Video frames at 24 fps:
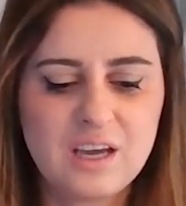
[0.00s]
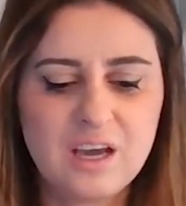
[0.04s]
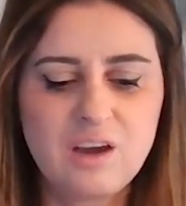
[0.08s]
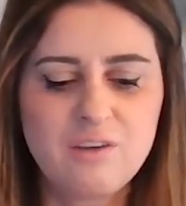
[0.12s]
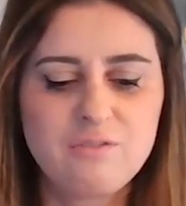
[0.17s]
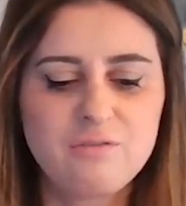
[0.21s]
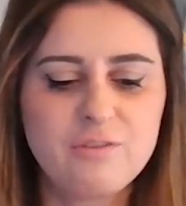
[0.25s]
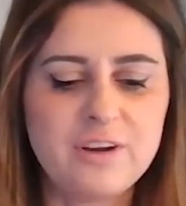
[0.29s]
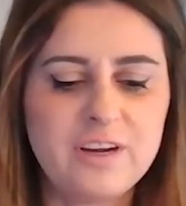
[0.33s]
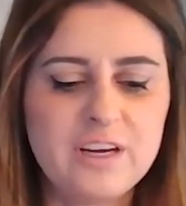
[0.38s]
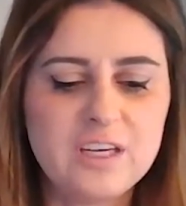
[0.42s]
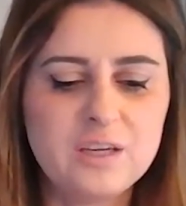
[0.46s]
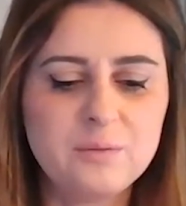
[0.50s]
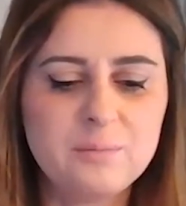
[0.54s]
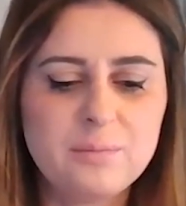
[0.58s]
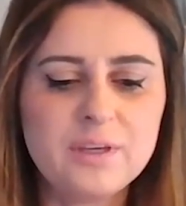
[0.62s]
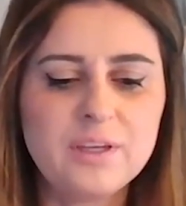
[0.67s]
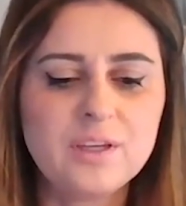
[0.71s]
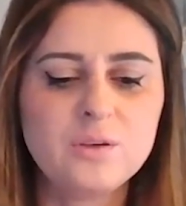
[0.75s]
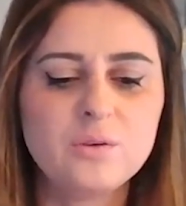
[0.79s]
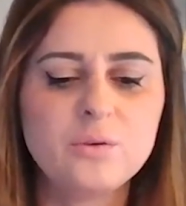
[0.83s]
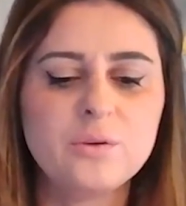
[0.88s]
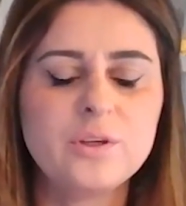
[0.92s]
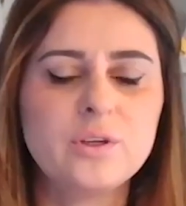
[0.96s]
For anybody
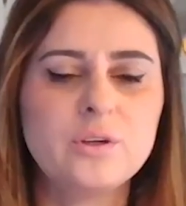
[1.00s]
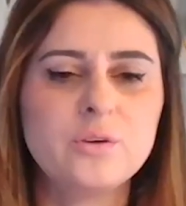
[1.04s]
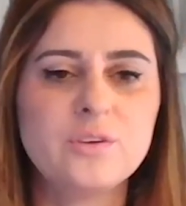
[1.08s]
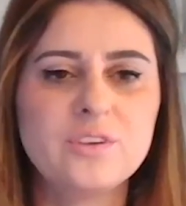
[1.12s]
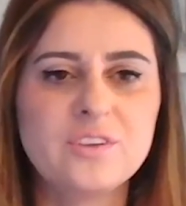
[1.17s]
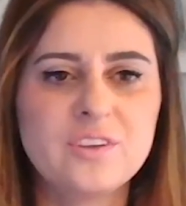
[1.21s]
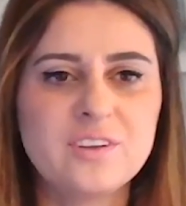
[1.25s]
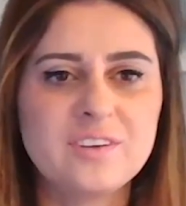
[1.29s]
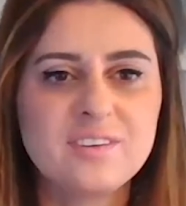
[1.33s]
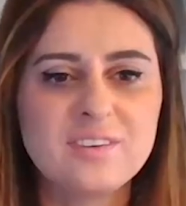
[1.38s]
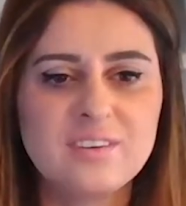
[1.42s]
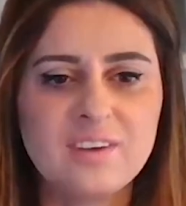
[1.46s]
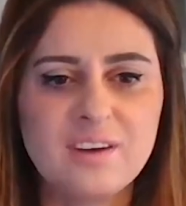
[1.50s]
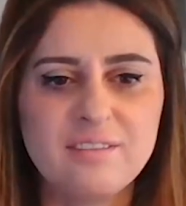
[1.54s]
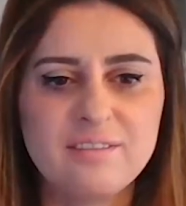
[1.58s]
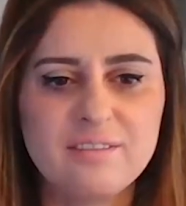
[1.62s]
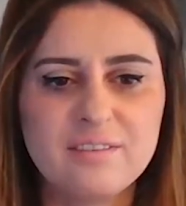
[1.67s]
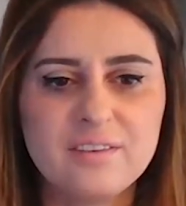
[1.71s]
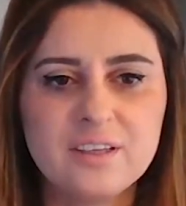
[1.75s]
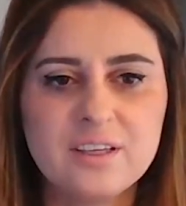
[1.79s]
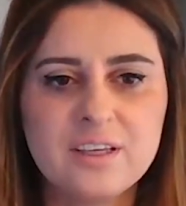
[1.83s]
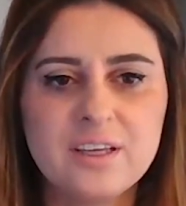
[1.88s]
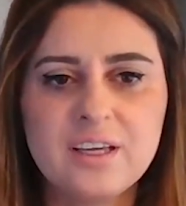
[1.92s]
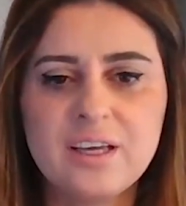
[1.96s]
who uses
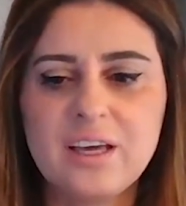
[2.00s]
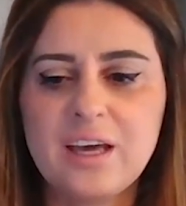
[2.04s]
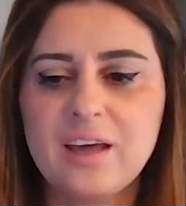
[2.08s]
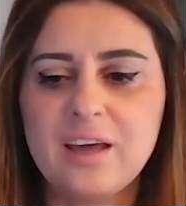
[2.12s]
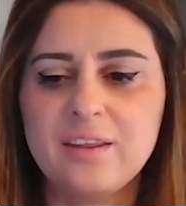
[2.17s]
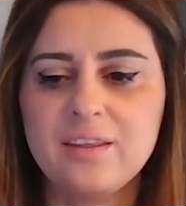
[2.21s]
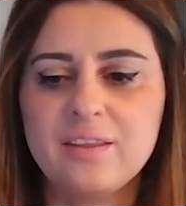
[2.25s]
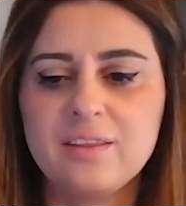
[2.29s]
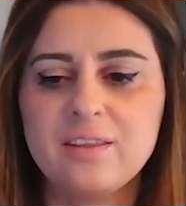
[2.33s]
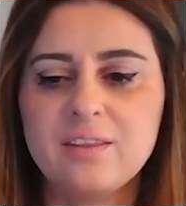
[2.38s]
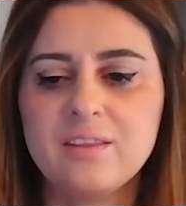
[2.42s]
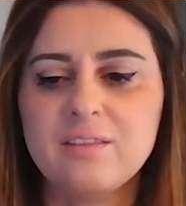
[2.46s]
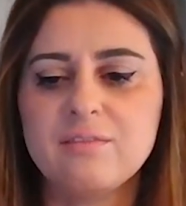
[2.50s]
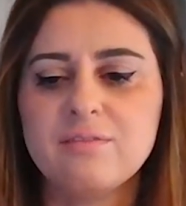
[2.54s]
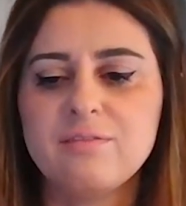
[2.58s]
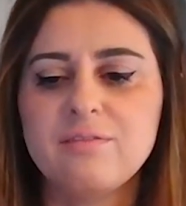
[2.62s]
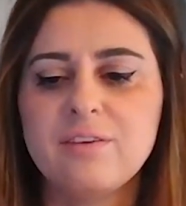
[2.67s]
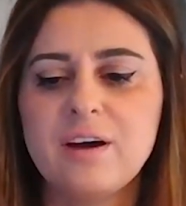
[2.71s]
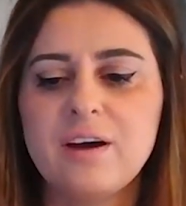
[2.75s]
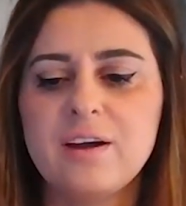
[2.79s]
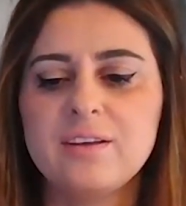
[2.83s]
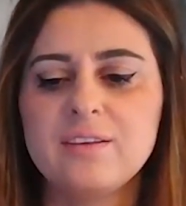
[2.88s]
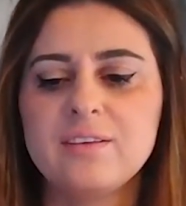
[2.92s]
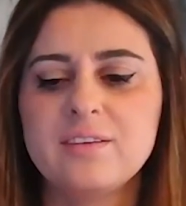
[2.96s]
Cephally and
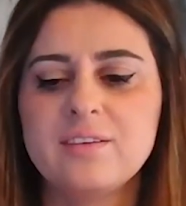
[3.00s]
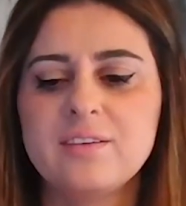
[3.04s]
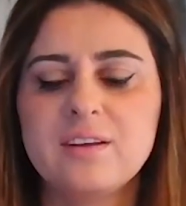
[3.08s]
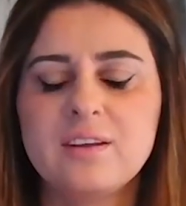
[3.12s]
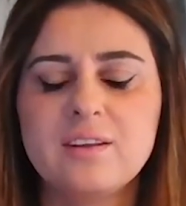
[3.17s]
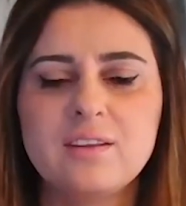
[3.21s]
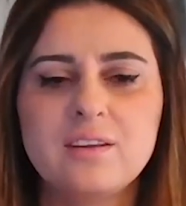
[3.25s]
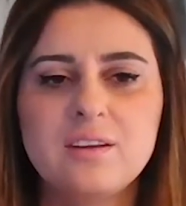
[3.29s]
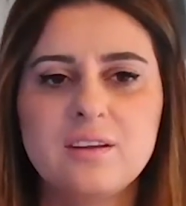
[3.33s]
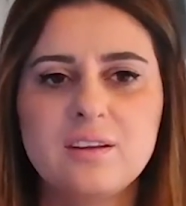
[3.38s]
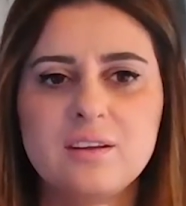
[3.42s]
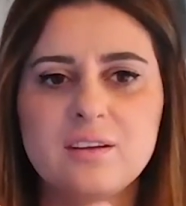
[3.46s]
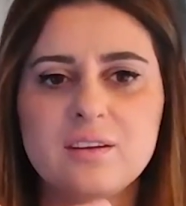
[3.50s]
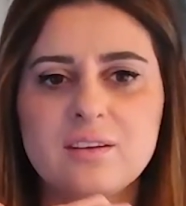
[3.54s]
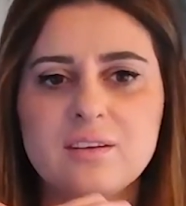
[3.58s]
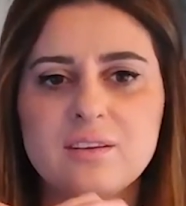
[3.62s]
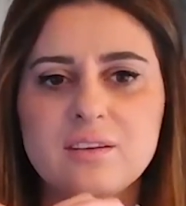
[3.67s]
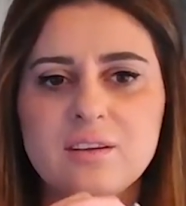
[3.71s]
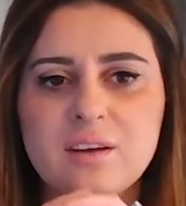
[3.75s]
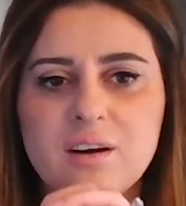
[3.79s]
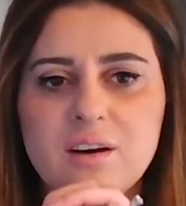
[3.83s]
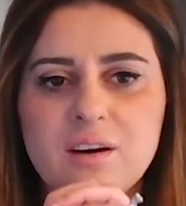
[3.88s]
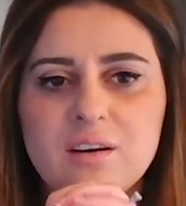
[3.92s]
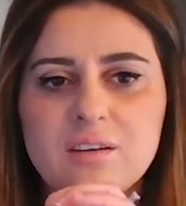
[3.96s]
finds that these
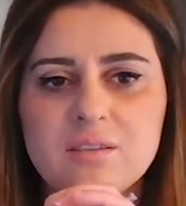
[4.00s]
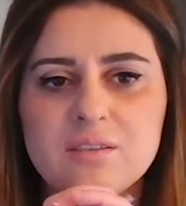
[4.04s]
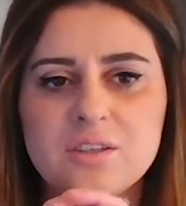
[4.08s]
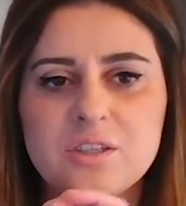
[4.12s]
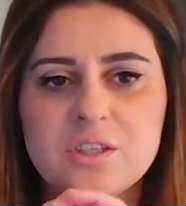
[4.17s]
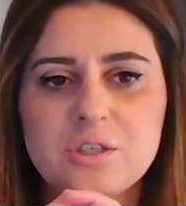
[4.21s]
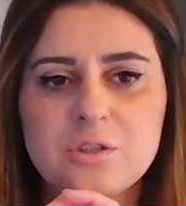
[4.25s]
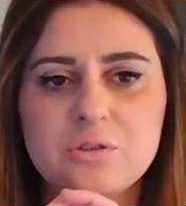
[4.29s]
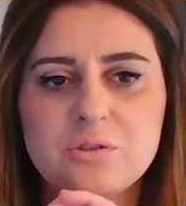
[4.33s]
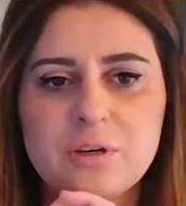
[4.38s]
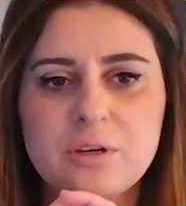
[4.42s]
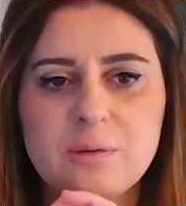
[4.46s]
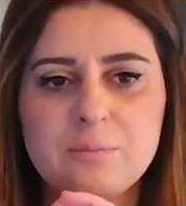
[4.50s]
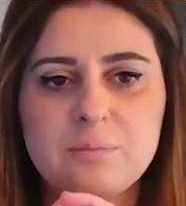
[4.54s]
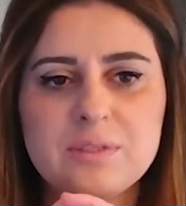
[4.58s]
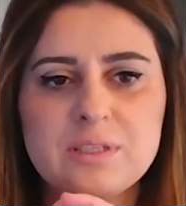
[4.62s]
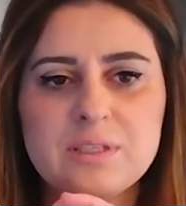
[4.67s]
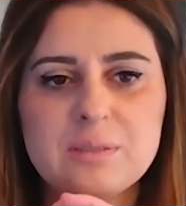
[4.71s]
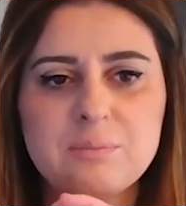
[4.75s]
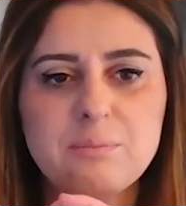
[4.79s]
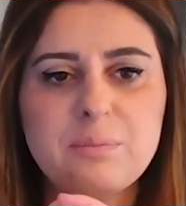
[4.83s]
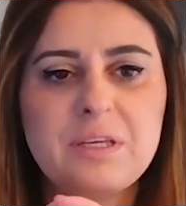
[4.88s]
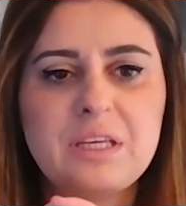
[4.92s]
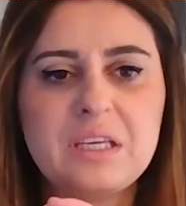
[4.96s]
strips
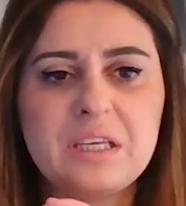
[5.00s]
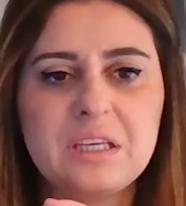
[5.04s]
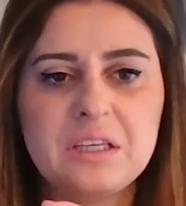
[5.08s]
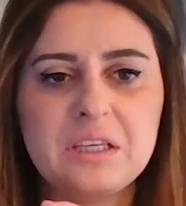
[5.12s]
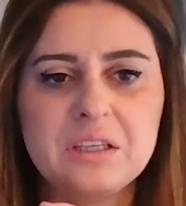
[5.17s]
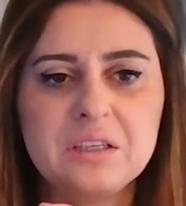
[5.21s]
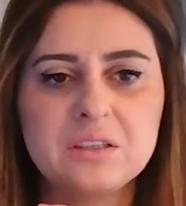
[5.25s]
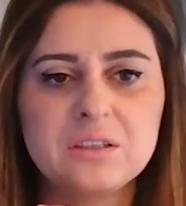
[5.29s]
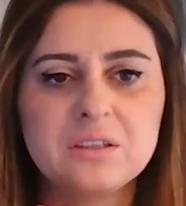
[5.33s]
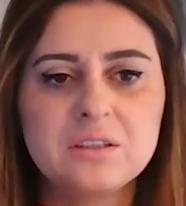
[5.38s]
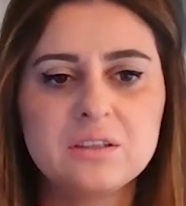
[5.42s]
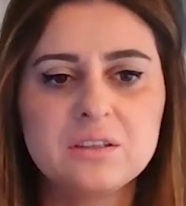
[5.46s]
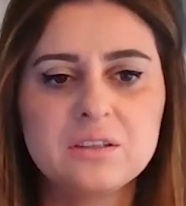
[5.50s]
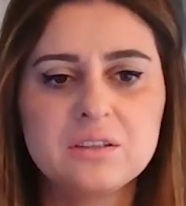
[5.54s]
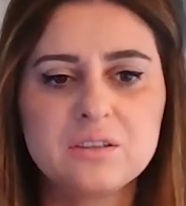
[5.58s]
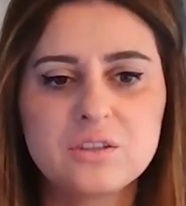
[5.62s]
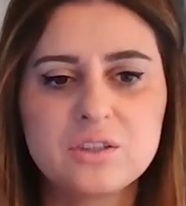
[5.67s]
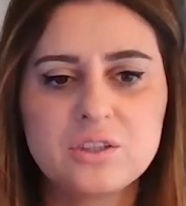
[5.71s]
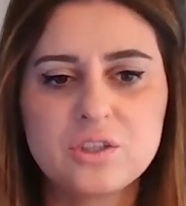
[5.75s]
peel,